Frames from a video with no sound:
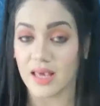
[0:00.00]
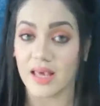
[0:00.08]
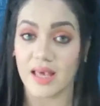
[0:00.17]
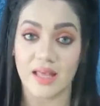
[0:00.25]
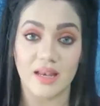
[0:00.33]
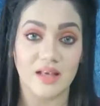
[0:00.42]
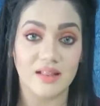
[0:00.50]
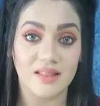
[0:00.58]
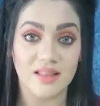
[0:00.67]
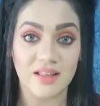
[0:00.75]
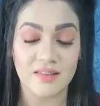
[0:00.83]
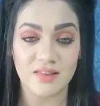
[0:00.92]
and
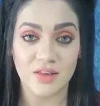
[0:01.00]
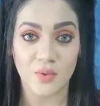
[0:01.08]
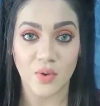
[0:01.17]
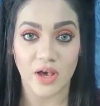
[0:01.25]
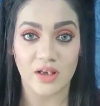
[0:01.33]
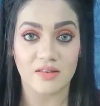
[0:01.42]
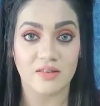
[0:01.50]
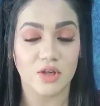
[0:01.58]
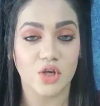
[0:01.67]
this, you guys,